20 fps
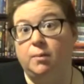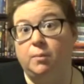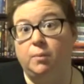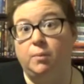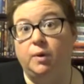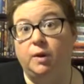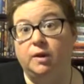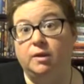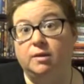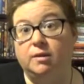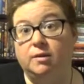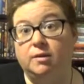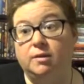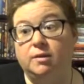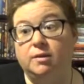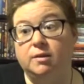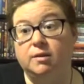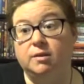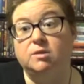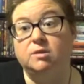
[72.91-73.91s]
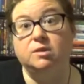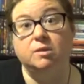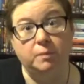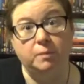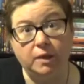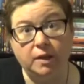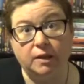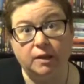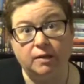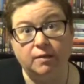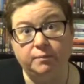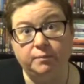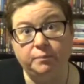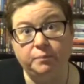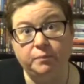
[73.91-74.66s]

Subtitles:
But to me,